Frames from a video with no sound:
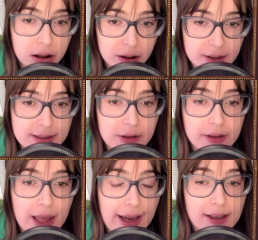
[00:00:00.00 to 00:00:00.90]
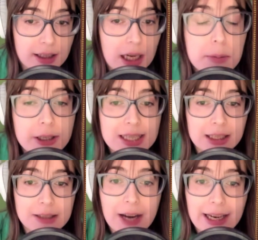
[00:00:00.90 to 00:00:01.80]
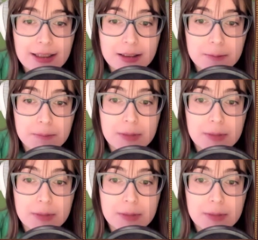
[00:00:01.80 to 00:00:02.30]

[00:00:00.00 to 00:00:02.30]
so I personally find